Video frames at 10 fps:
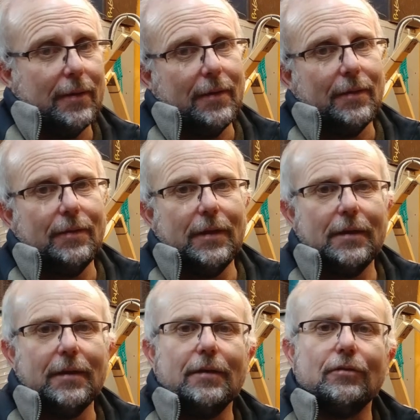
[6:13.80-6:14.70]
then
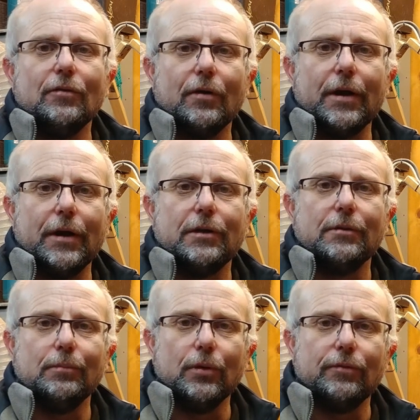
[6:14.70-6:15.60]
it's not going to
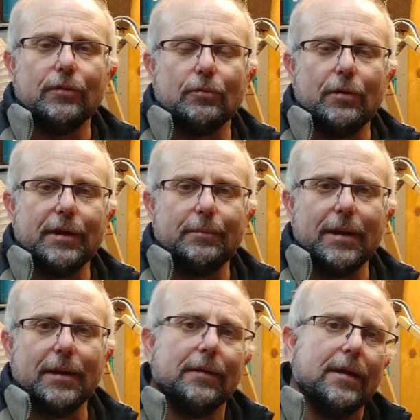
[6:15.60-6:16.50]
move the right
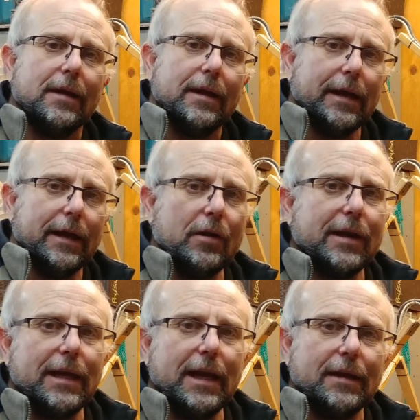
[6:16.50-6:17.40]
amount, and I could
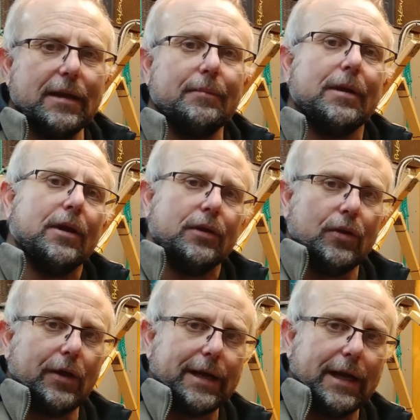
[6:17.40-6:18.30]
end up
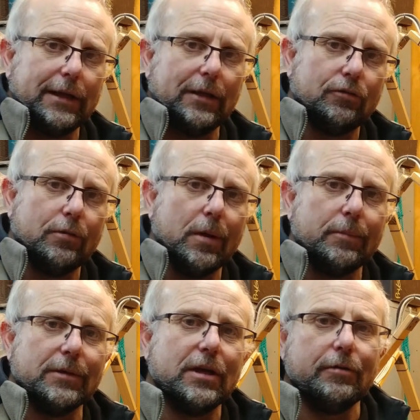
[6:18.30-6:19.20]
not cutting through my
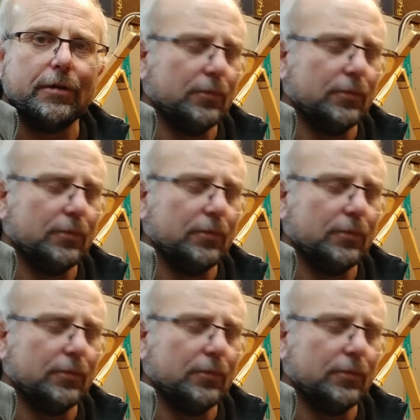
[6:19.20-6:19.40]
material